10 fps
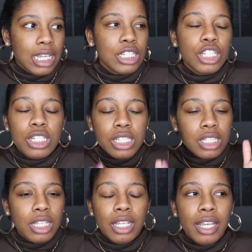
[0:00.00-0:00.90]
Like it's
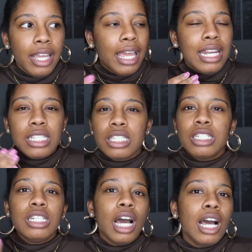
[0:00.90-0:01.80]
just, and
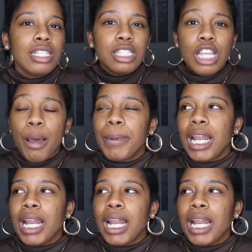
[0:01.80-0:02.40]
it's nonstop.